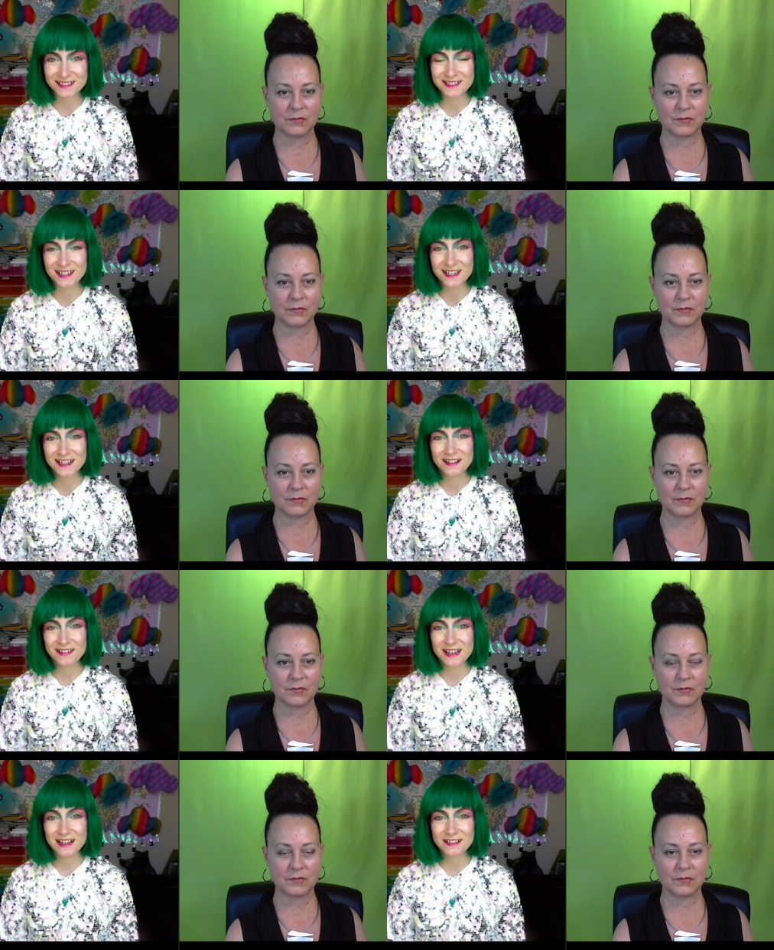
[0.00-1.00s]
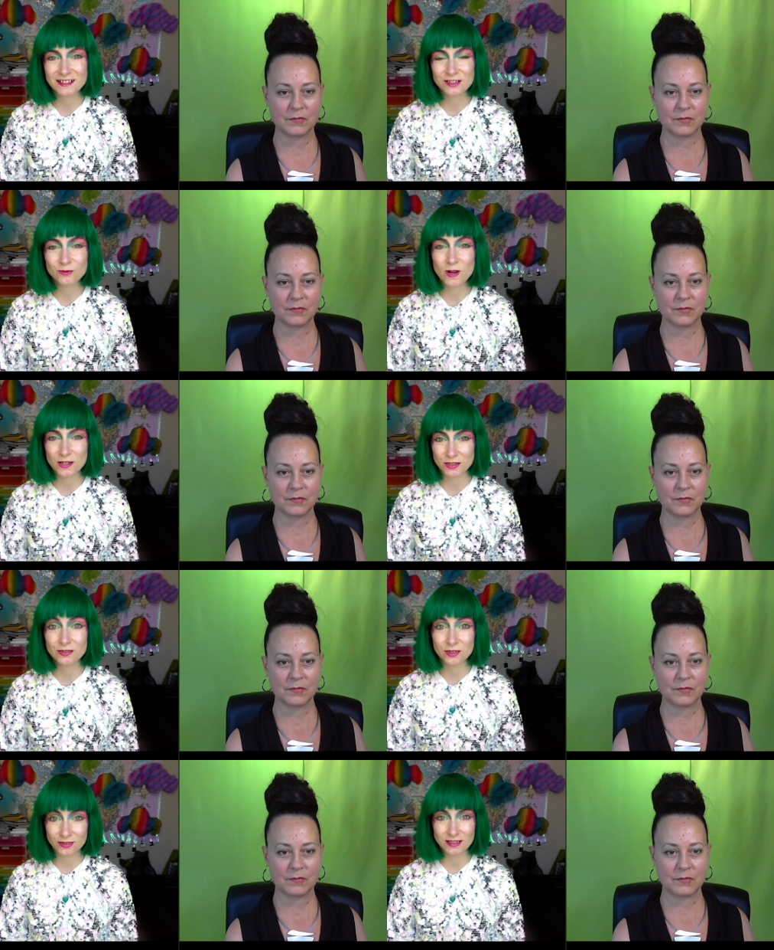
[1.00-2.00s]
Speaker 1: is that you want
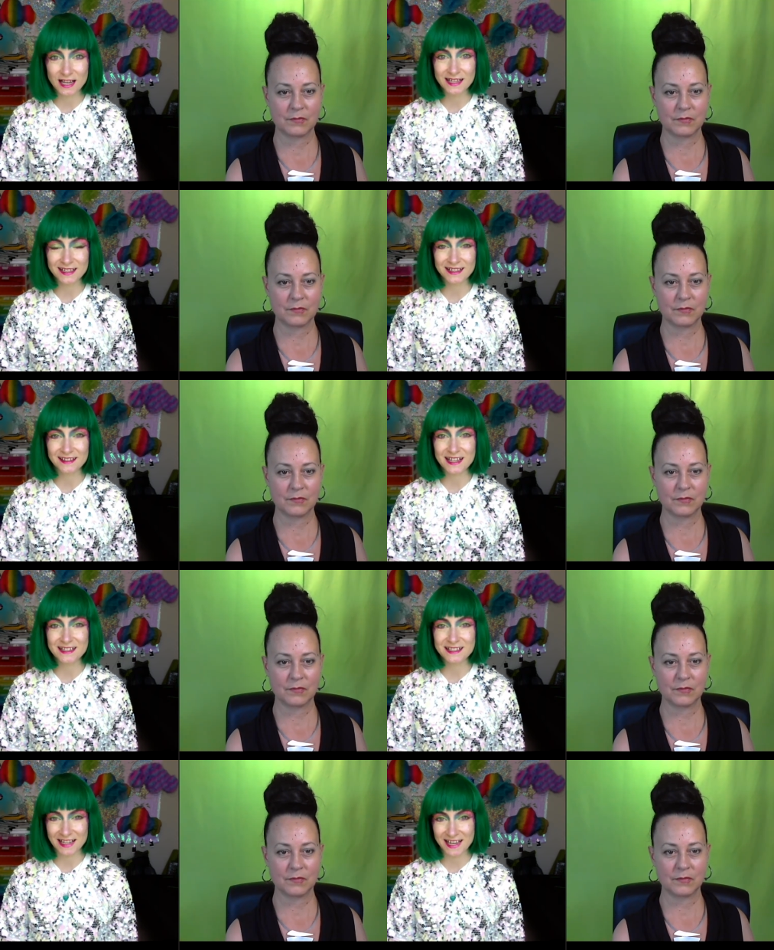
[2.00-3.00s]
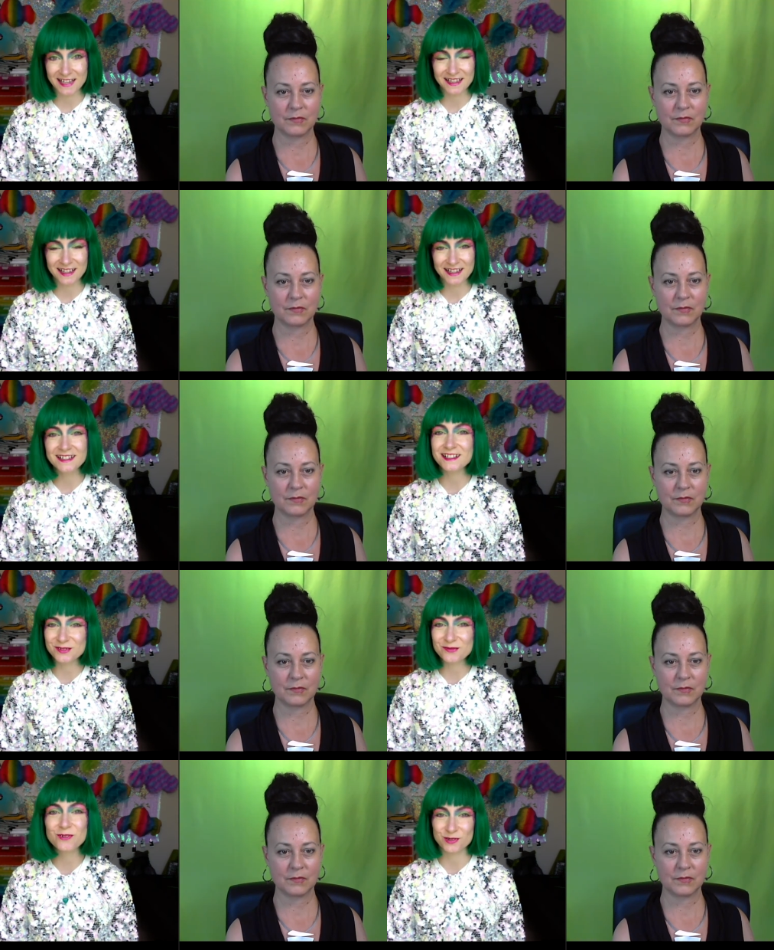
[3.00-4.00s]
to look like in that day and it
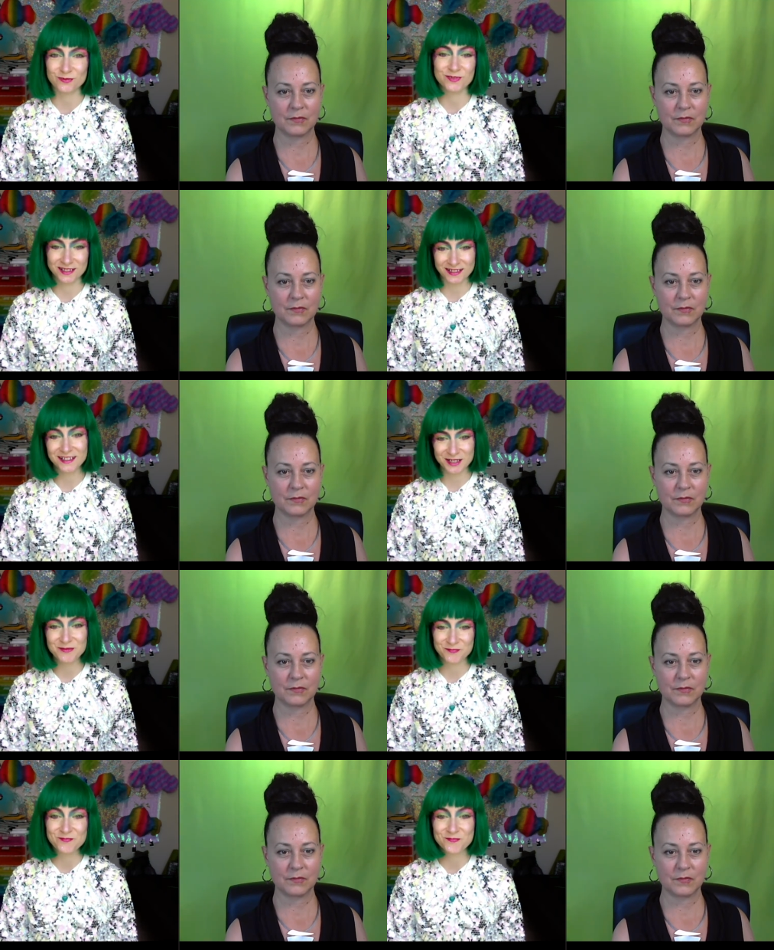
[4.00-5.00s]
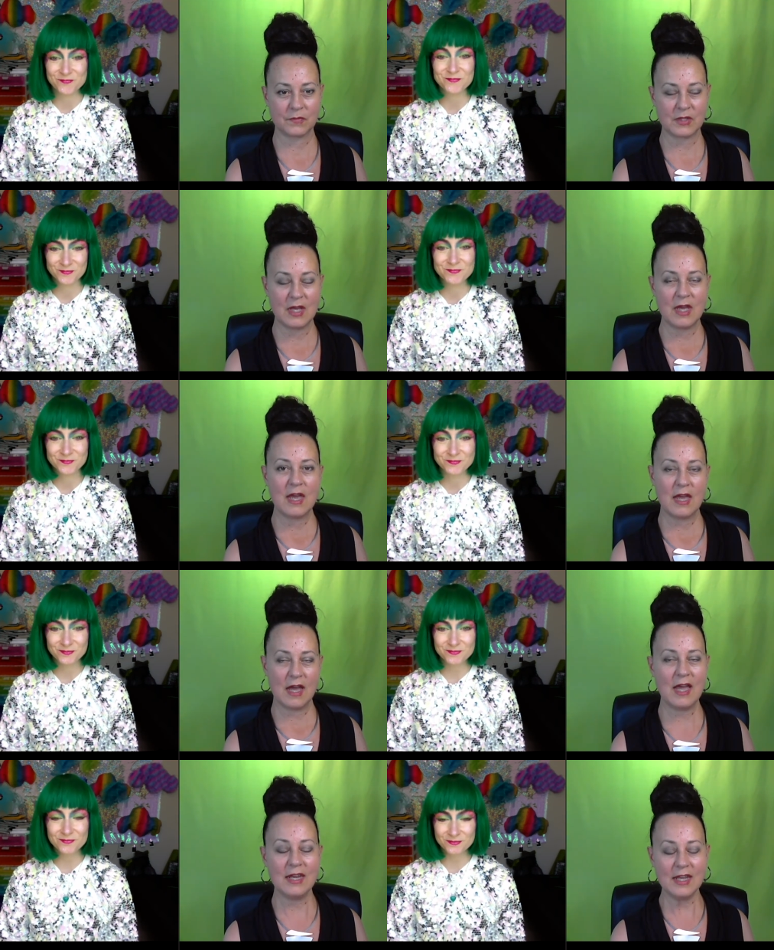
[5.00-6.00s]
is a wonderful thing
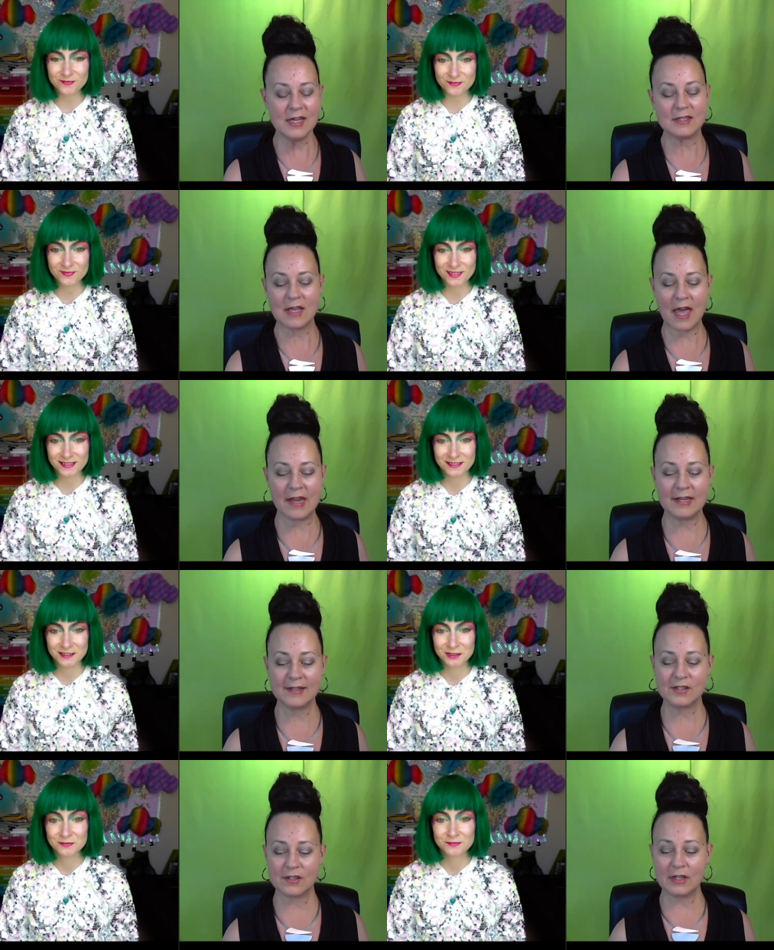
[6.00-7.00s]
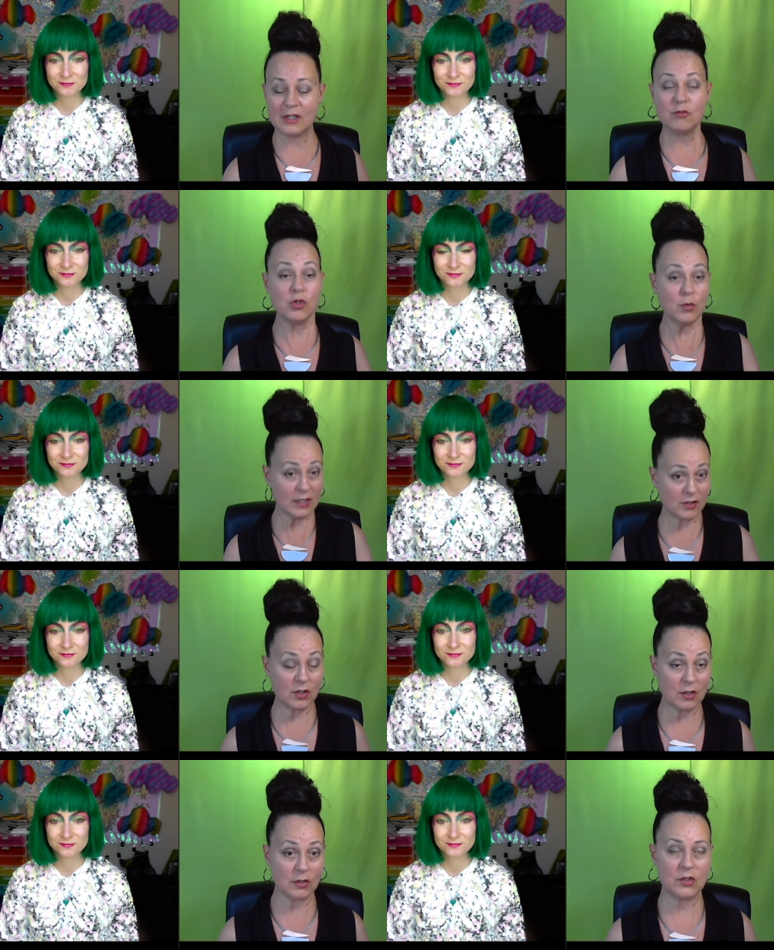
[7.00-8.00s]
Speaker 2: it is and it's you do get
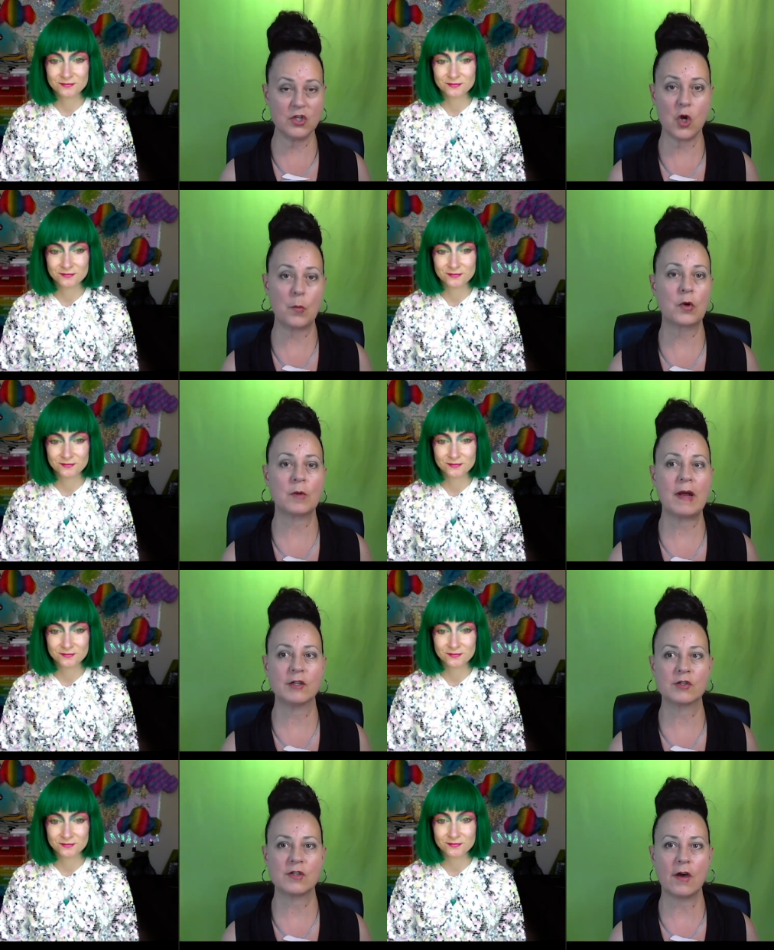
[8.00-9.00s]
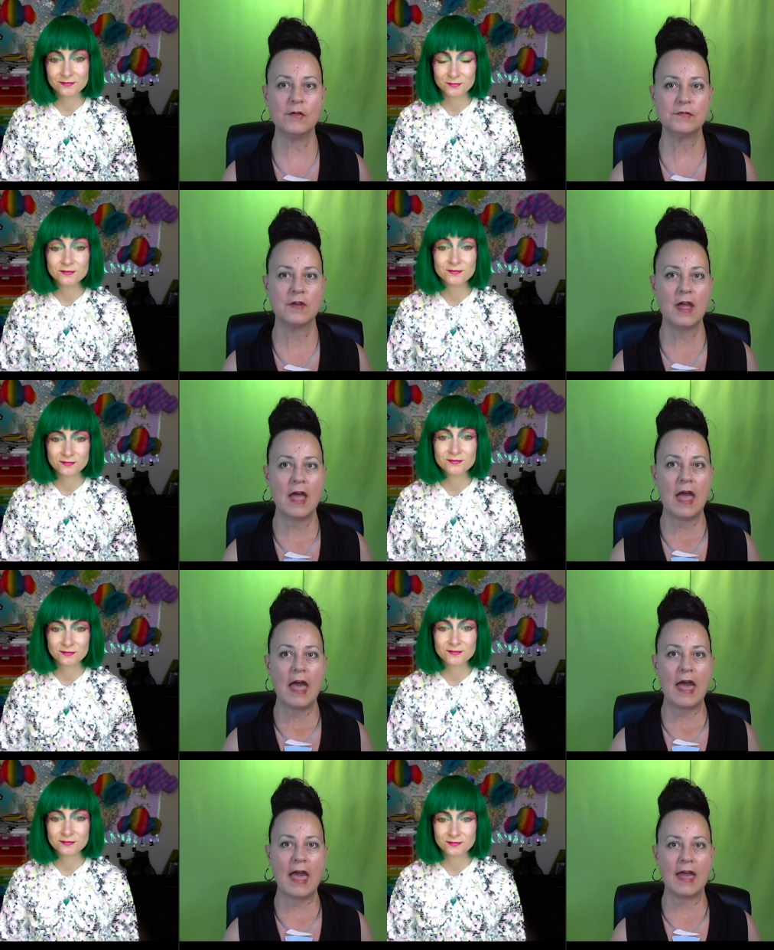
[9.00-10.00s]
to know more about yourself
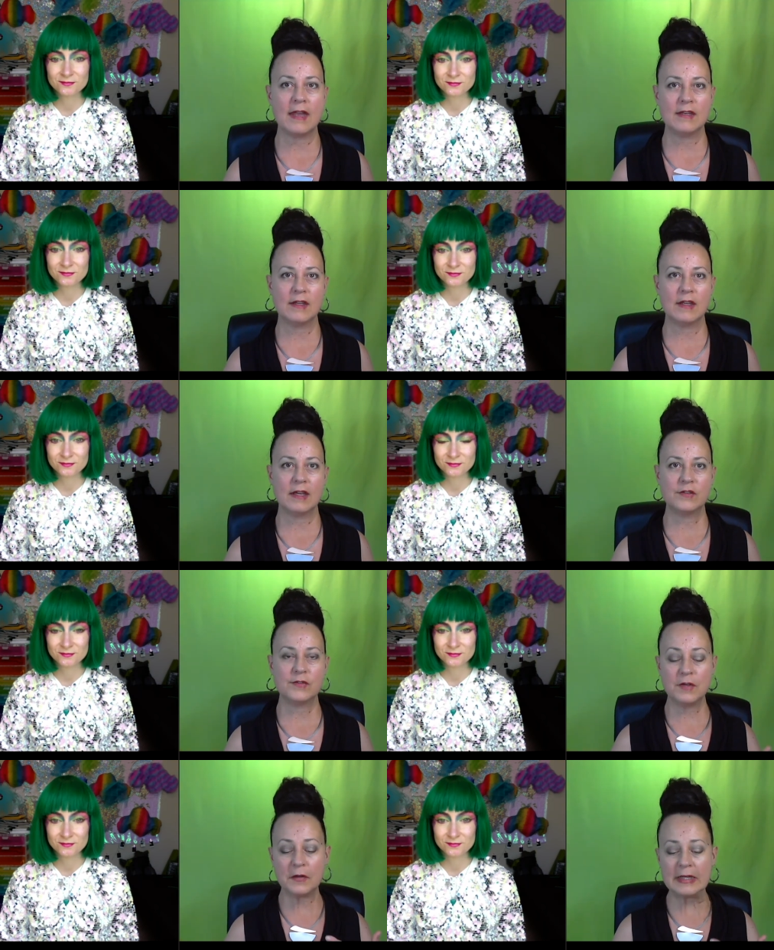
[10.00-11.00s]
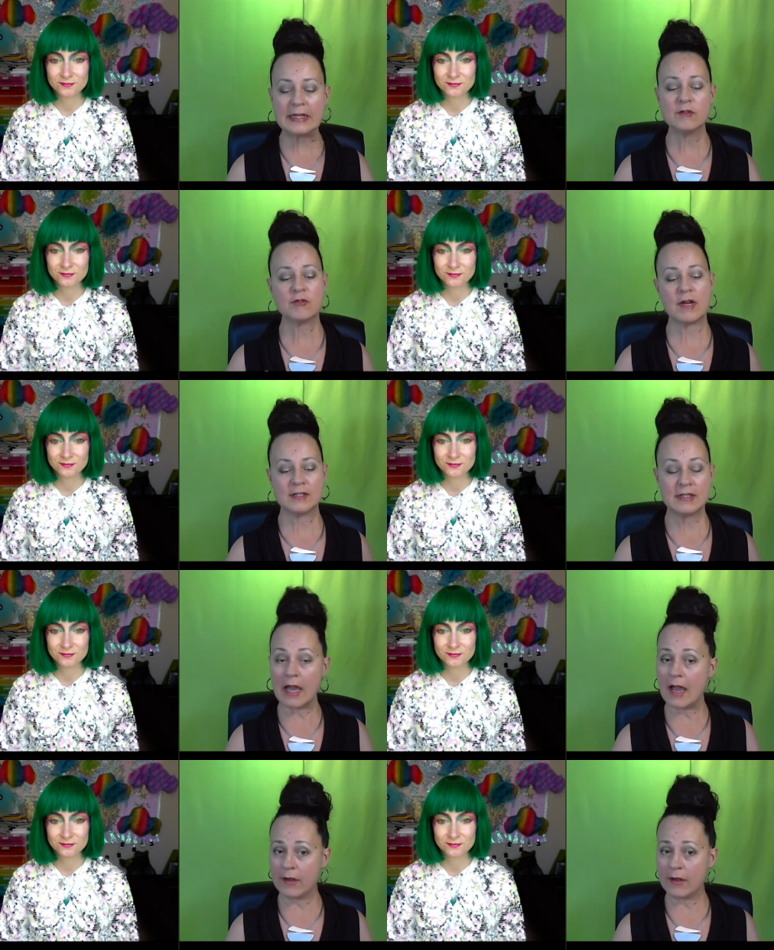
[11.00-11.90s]
and it's very interesting.